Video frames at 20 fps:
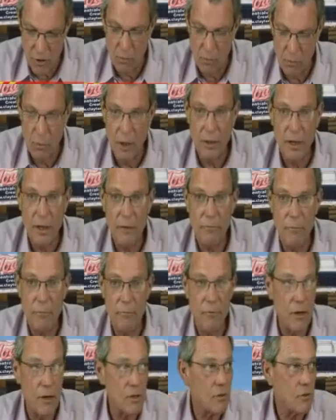John Welty
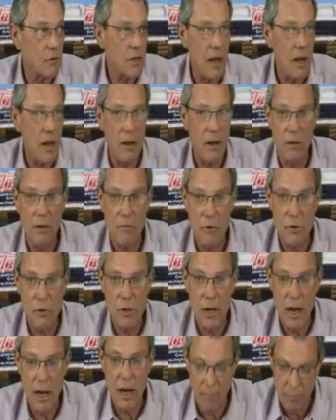from Fresno State
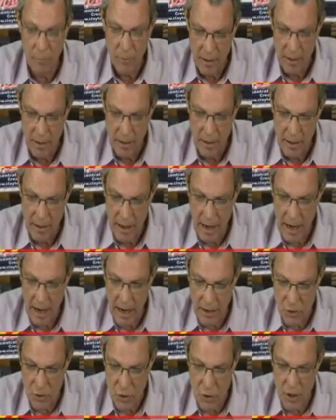University.
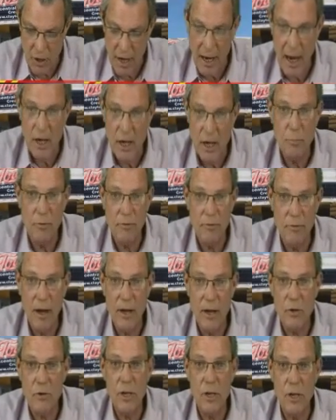Judy Case,
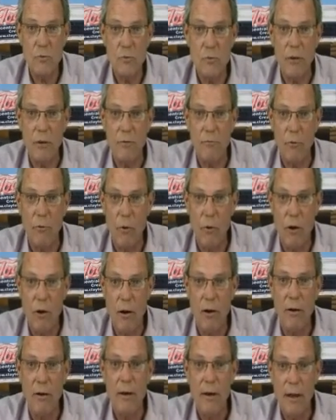Supervisor, District
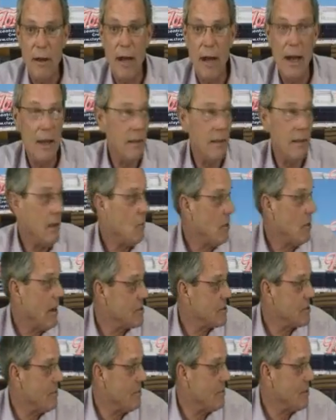4. I think we'll
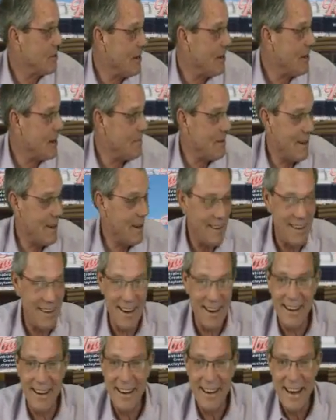have something to talk about
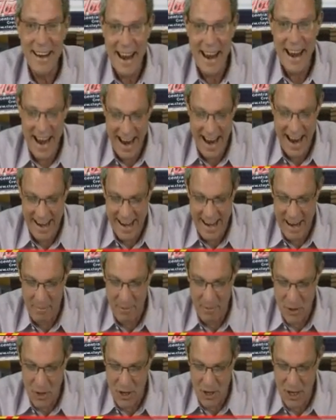there. And
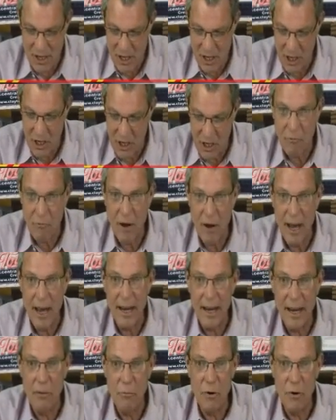but Judy's a good
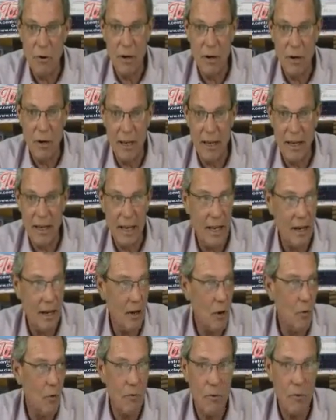friend, and we're really going to get
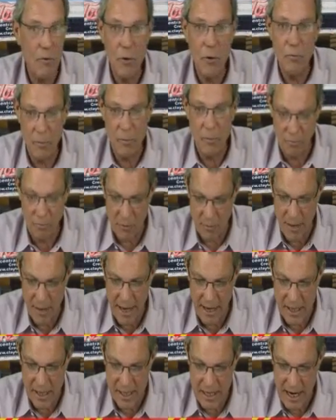an overview from
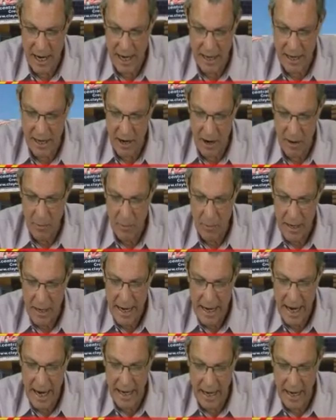that side there.
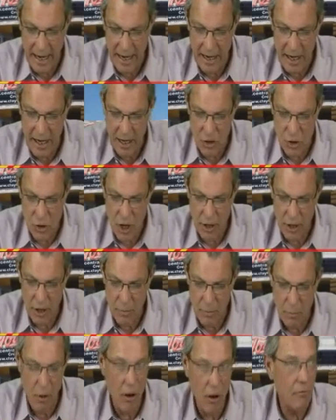And then John
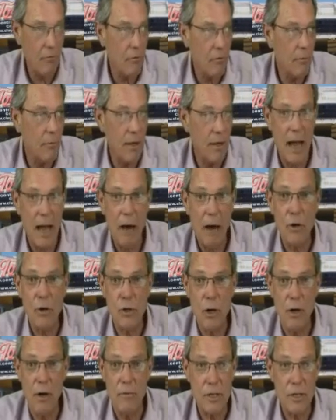Capal from the
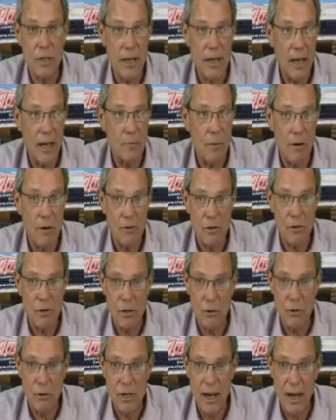Howard Jarvis Taxpayers
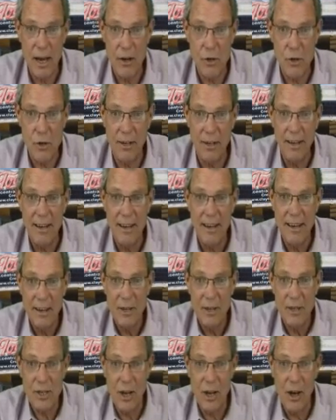Association.
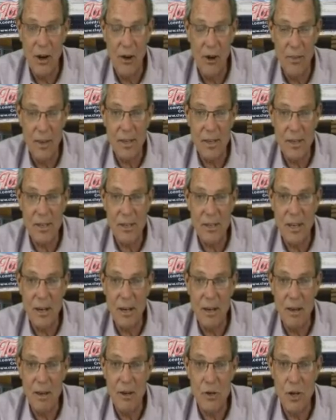So this is
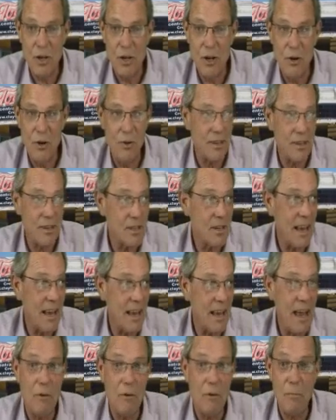going to be a show that's
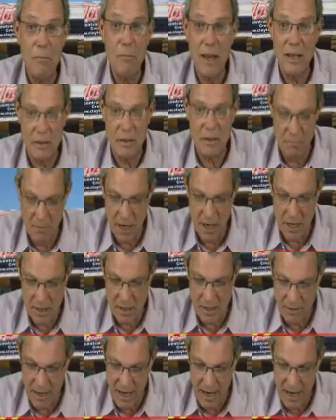going to have a
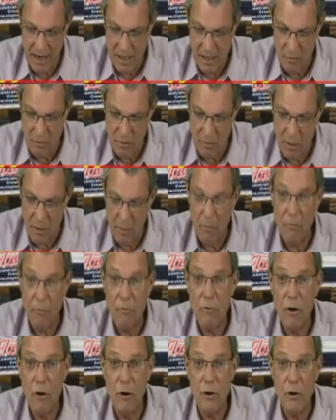mix of things. And remember,
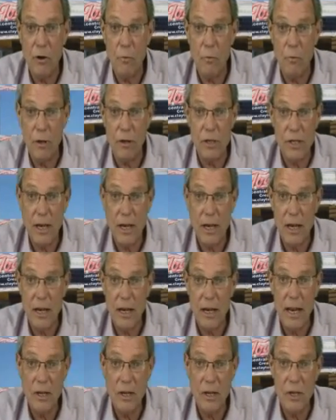for all your real
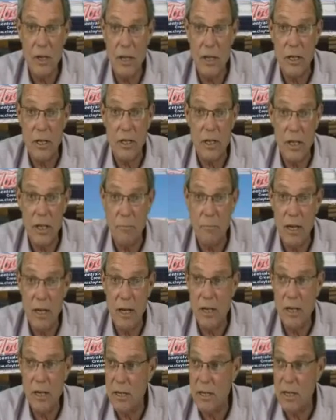estate needs, it's Tim
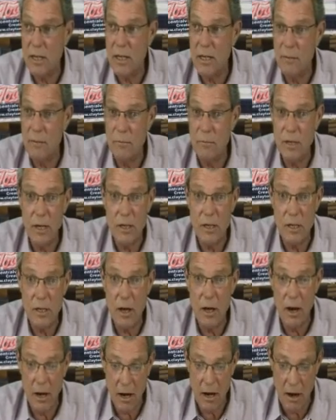Thiessen at
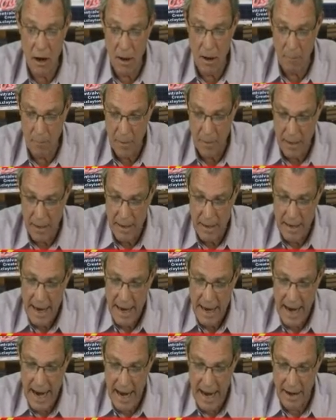timthiessen.com.
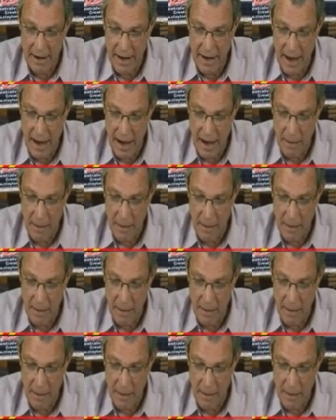And